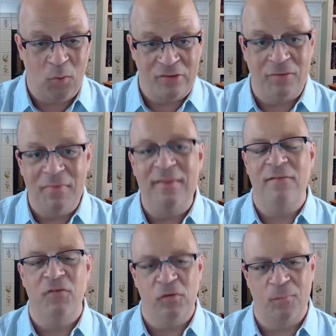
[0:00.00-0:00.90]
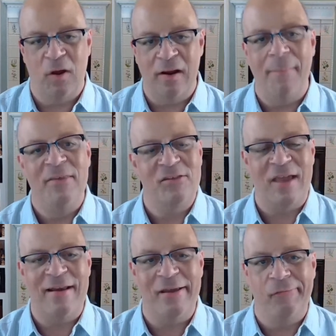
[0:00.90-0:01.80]
It wasn't me that first brought it up, but
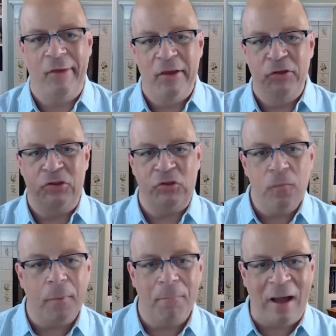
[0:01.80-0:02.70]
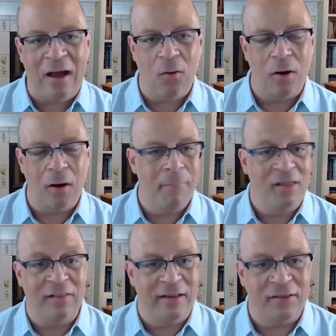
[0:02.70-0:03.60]
this idea of superpower
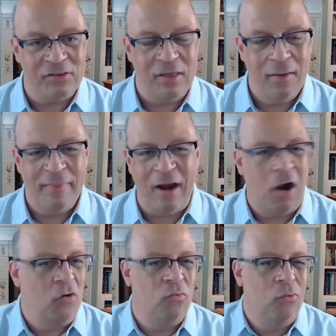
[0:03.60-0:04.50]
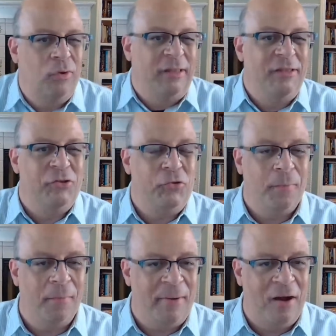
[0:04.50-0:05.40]
abilities that aren't really
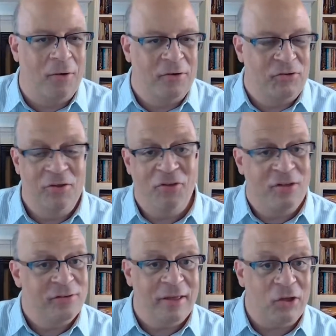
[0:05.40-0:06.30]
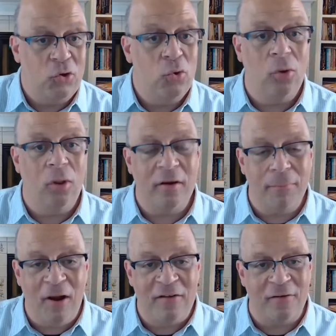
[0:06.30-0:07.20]
superpowers. Things like cool under
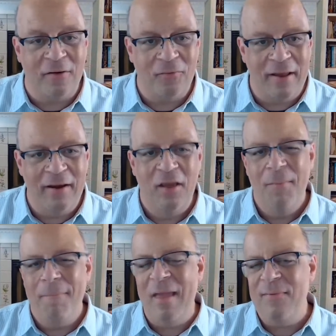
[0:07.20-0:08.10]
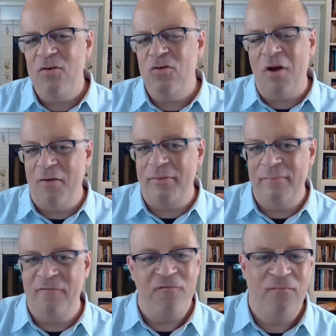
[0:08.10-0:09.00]
pressure, right? Maybe you'd call
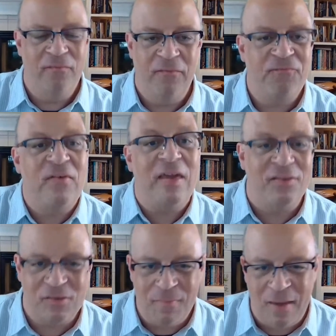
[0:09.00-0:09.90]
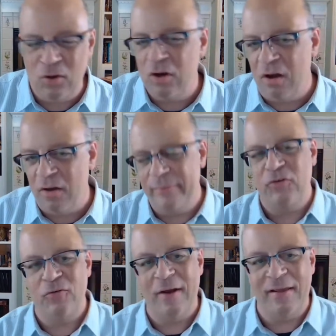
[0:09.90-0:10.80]
them feats, maybe you'd call them
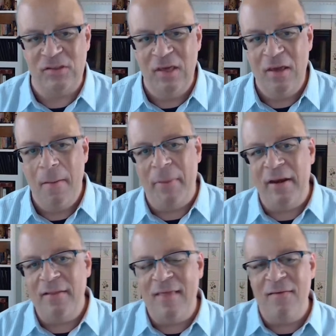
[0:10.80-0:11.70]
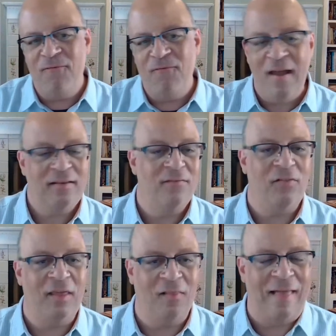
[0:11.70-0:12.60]
traits, but they
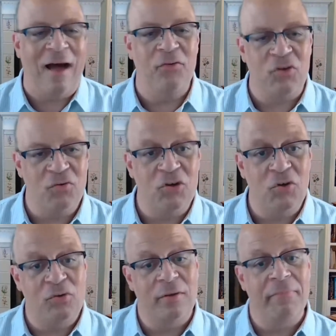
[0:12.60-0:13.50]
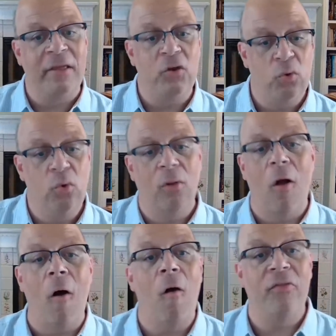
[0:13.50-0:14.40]
effectively allow you to do something cool
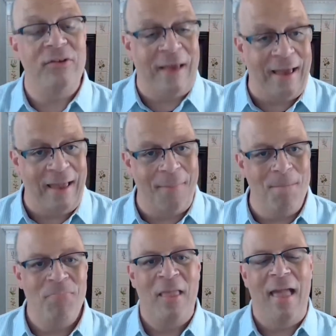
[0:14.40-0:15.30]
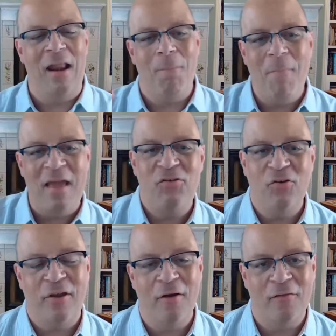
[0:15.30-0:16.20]
all the time, and it makes
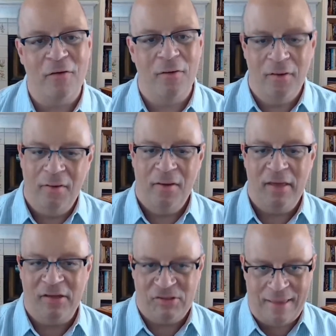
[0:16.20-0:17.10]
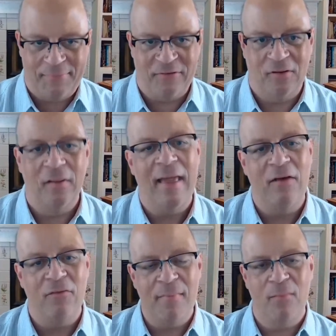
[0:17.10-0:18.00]
your character exceptional.
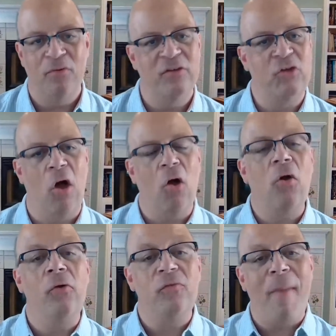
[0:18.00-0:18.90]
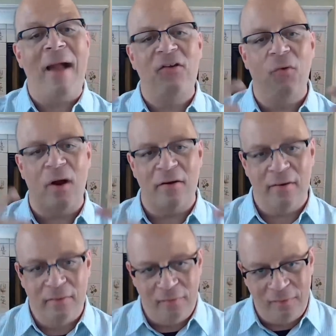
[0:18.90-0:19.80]
And remember, this all goes back to
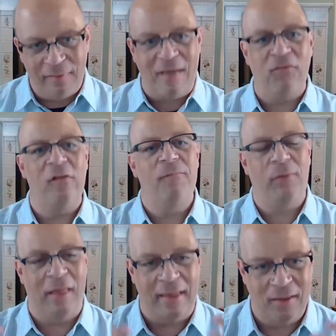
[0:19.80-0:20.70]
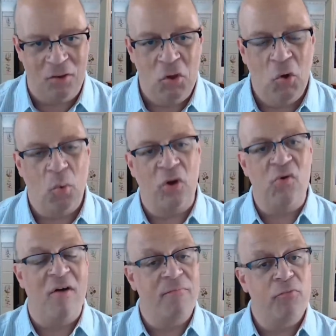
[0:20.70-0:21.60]
our level of play where
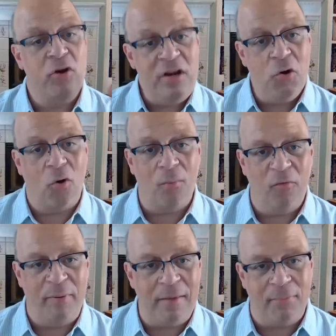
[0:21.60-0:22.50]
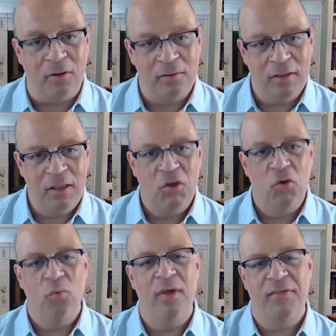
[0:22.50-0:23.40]
you have pretty normal people
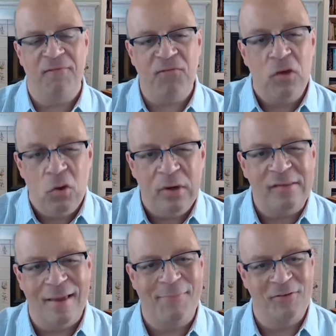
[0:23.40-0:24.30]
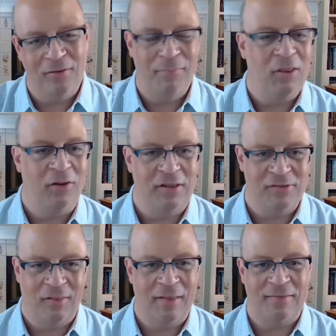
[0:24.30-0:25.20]
with a few exceptional abilities
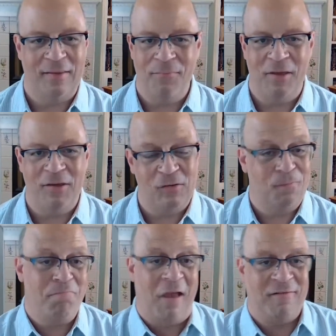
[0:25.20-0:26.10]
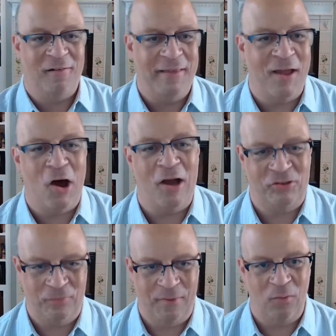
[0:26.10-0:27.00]
that let them be especially
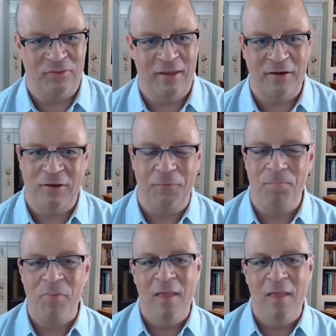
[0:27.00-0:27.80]
awesome at what they do.